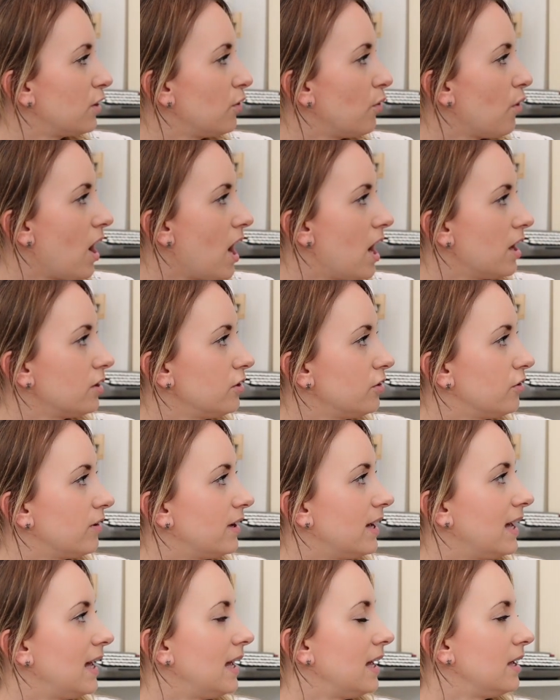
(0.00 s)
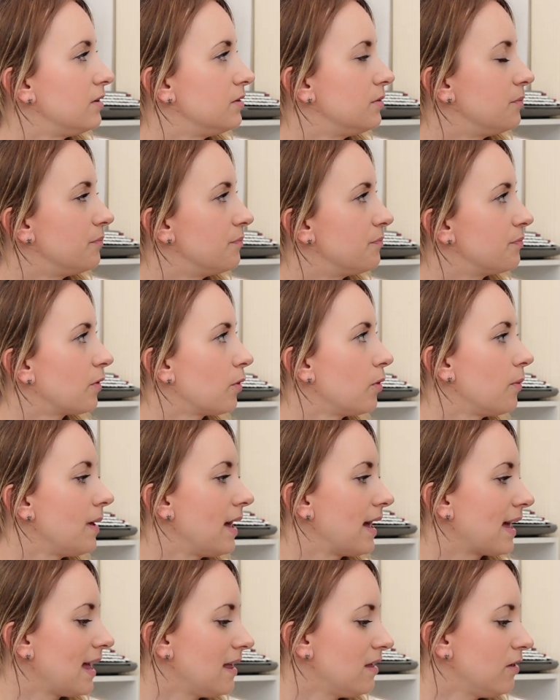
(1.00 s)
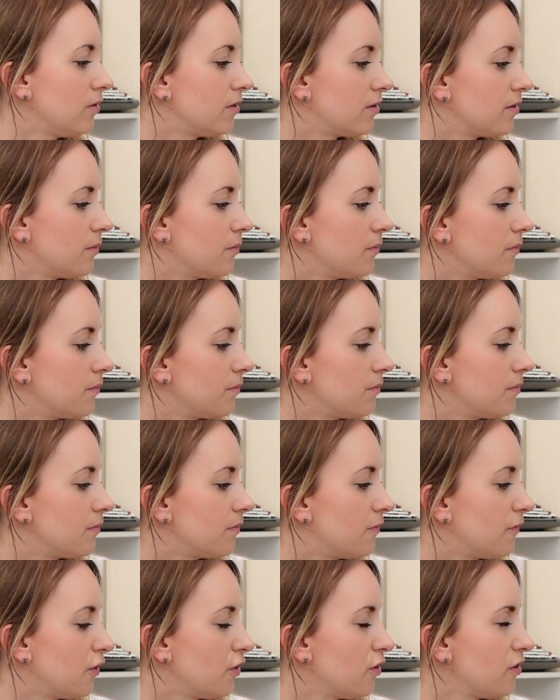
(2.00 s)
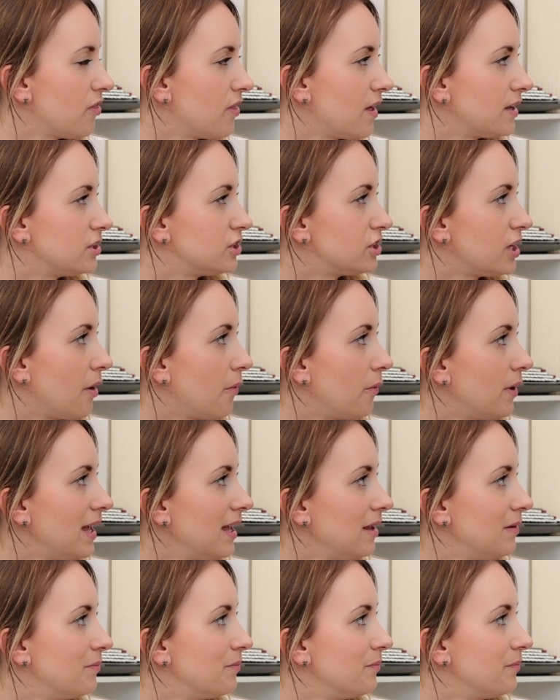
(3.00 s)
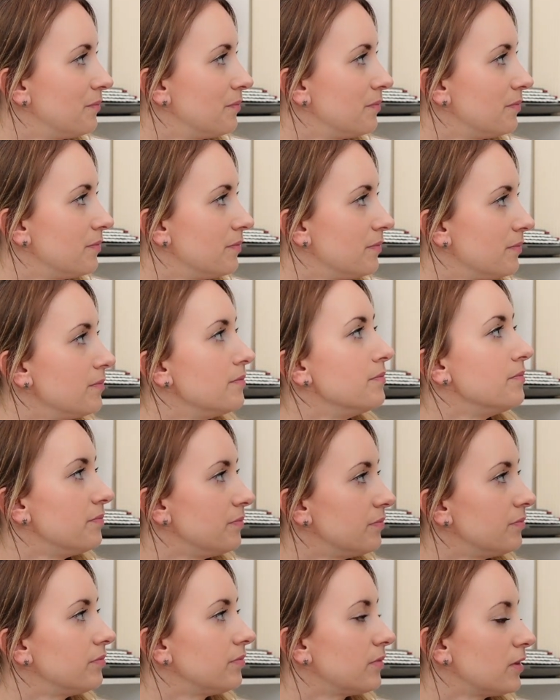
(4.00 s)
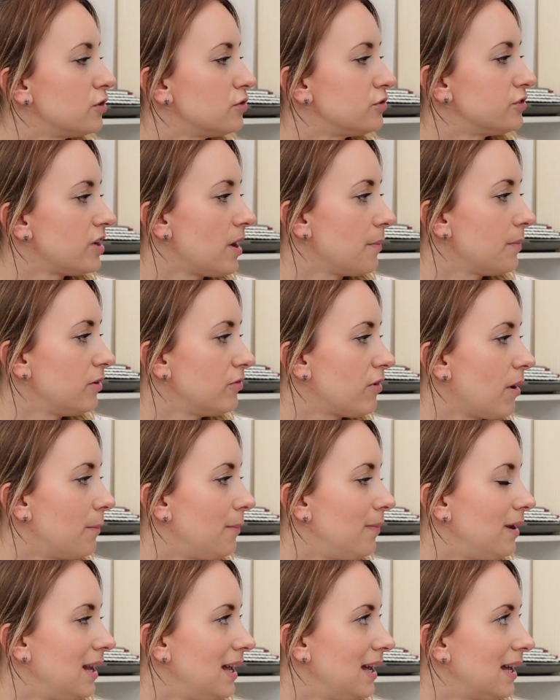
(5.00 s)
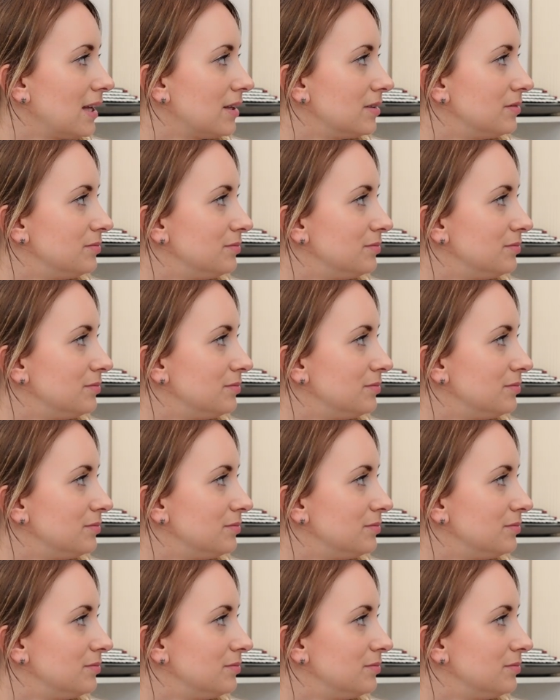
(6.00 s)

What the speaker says: You're hungry? We better get you some food then, shall we? Is your tummy rumbling?